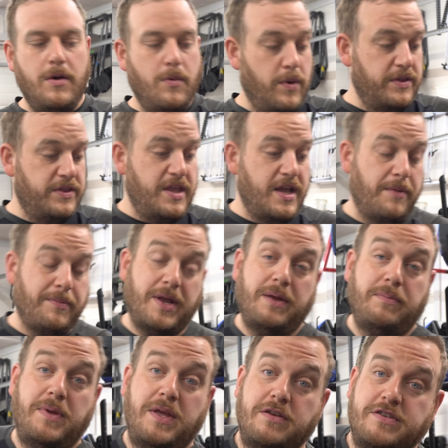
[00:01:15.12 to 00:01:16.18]
one thing I'm going to
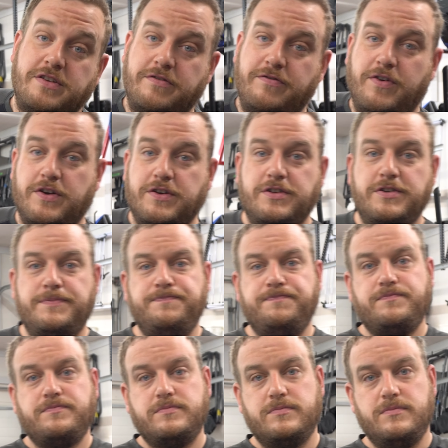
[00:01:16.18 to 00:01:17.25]
be using first
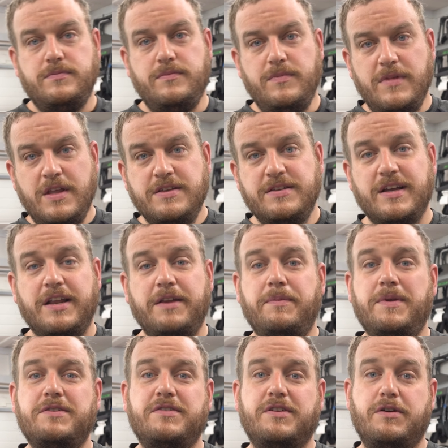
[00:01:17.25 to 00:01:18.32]
is I'm going to be
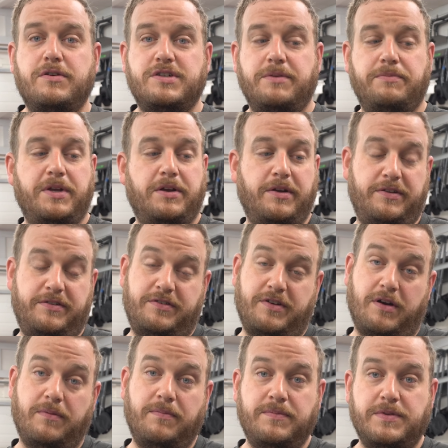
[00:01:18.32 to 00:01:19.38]
using Koch Chemie
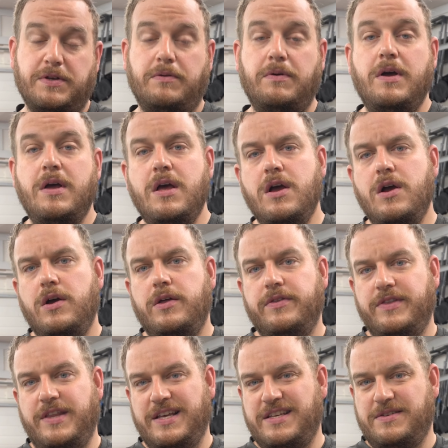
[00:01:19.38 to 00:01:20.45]
Greenstar. So
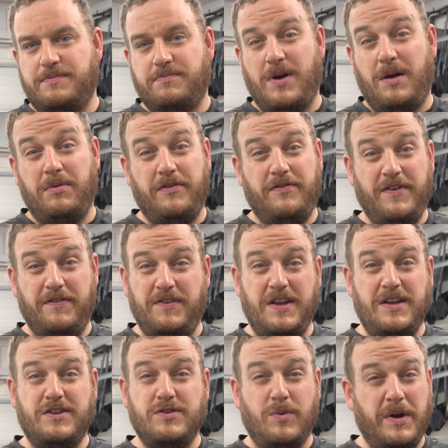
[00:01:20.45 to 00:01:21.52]
this probably
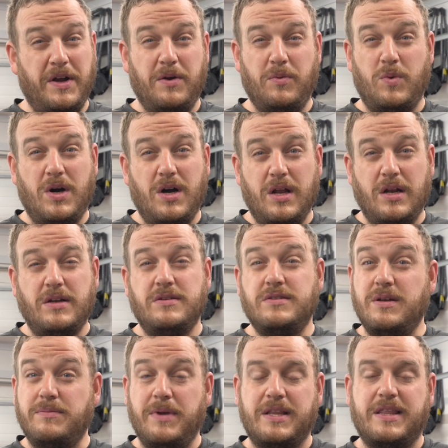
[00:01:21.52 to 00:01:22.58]
15-20 to 1,
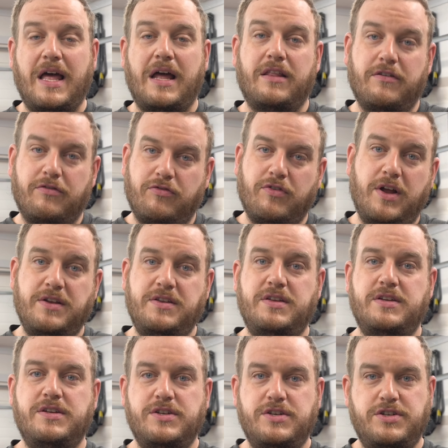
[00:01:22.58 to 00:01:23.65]
something like that on the
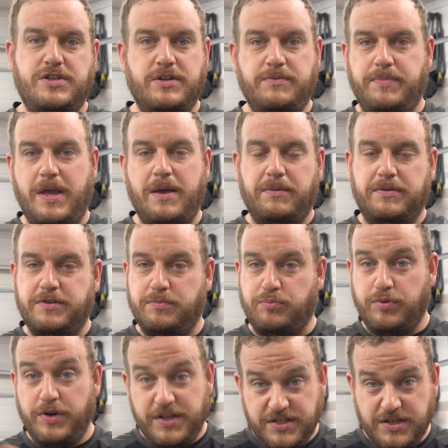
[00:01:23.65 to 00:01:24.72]
front, should be able to
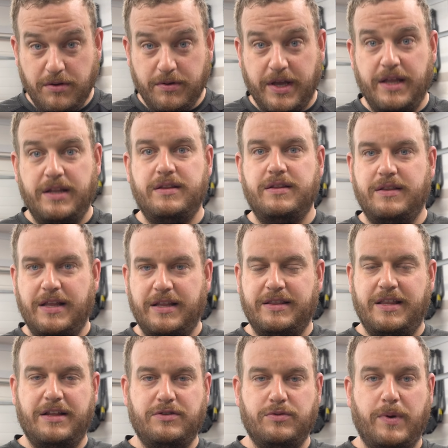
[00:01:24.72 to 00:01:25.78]
pre-soak it, let
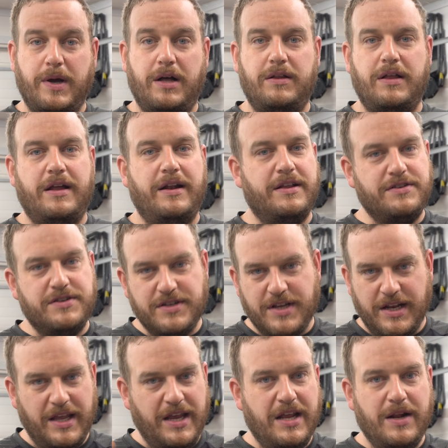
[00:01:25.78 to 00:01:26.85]
that dwell, and it's just
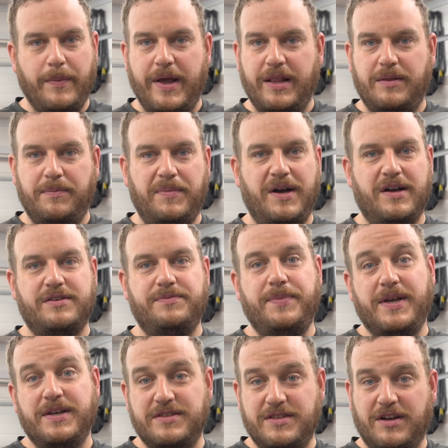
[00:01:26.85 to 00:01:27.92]
going to eat away at the bugs
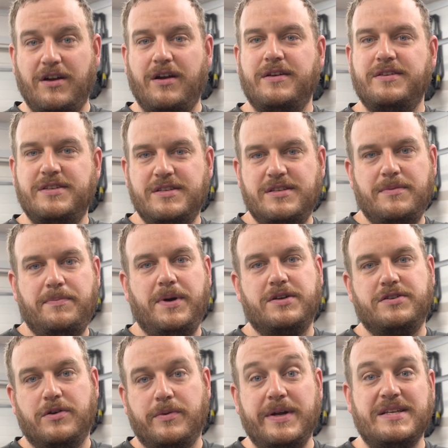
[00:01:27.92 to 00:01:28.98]
because the carcasses, the
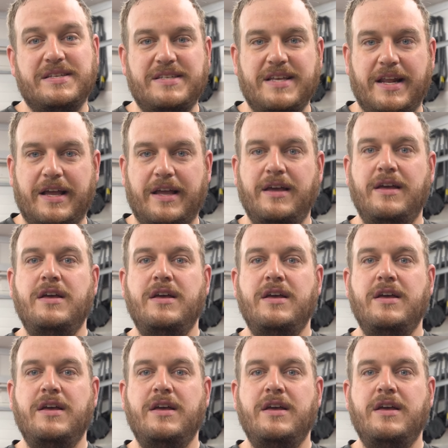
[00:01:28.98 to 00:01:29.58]
bugs are quite acidic.